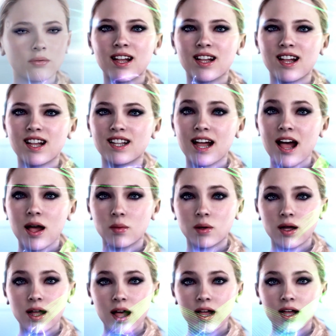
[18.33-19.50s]
How about
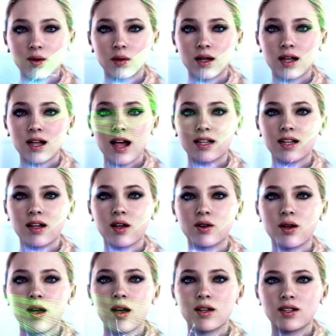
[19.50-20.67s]
some music while you
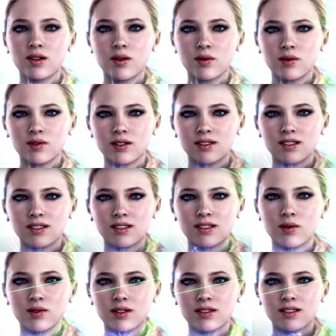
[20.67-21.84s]
enjoy your coffee,
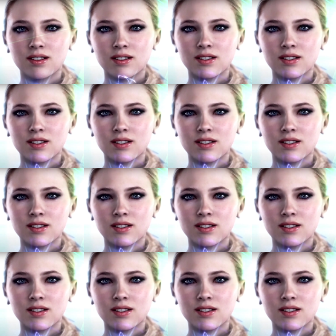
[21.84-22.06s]
sir?